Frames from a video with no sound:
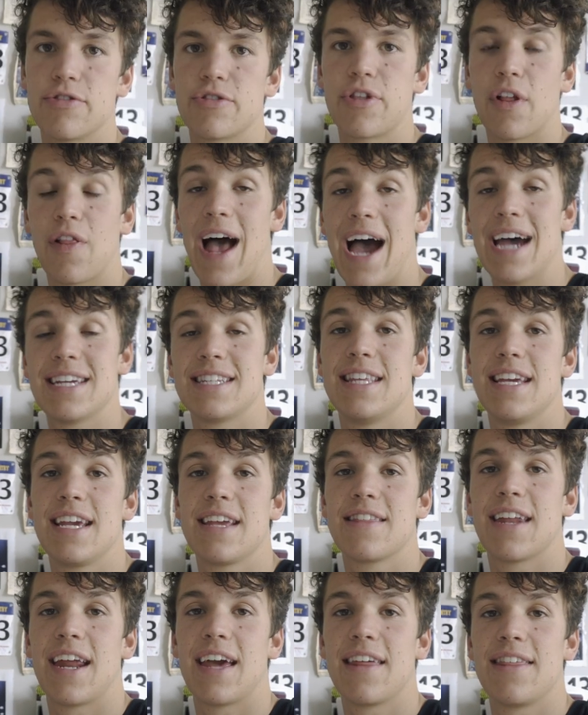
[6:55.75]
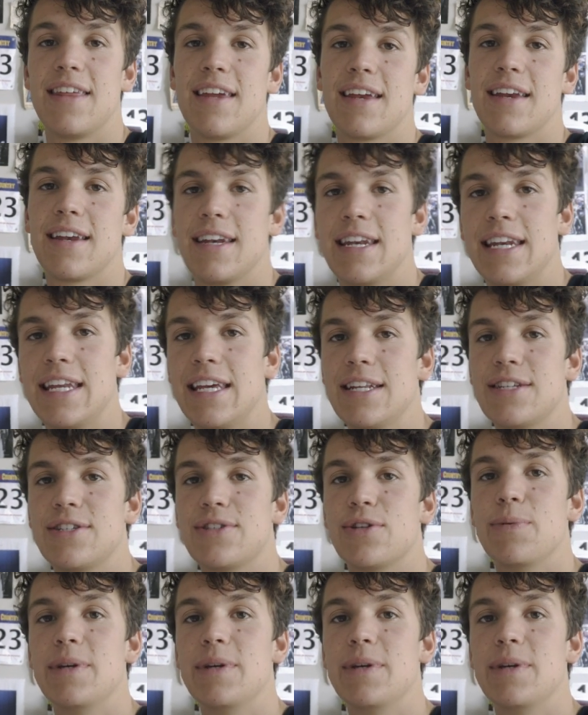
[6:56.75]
The last thing that I think needs to